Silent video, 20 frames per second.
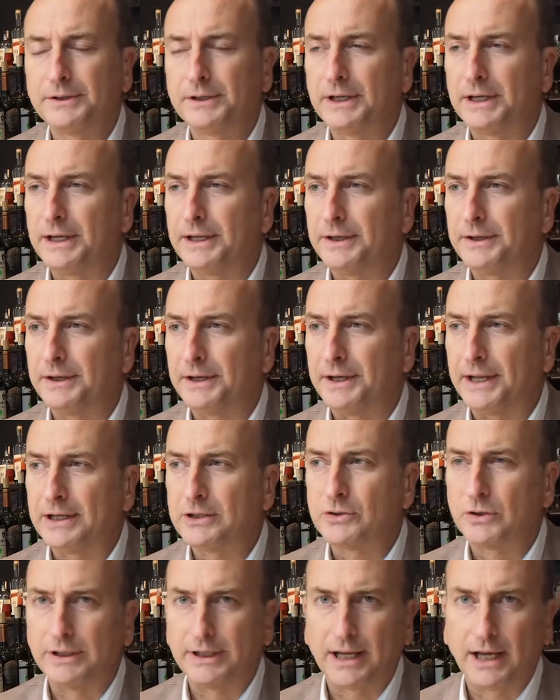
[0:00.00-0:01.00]
and
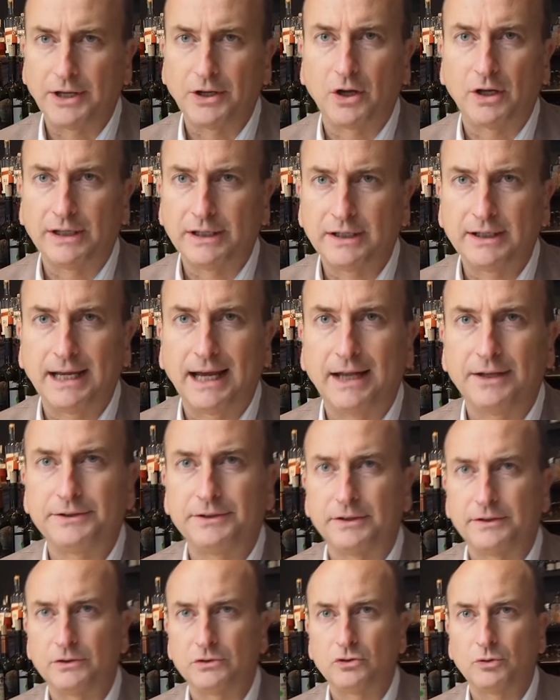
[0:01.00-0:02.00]
actually in Gaiolo in
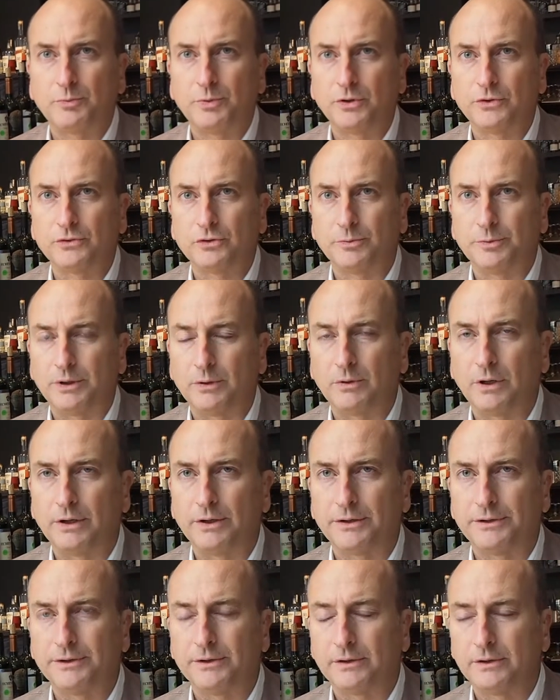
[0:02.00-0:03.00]
Chianti is supposed to be one
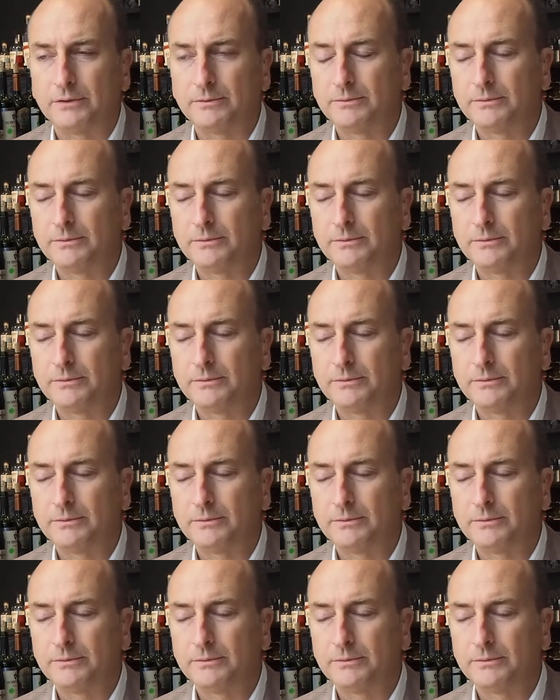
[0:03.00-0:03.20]
of the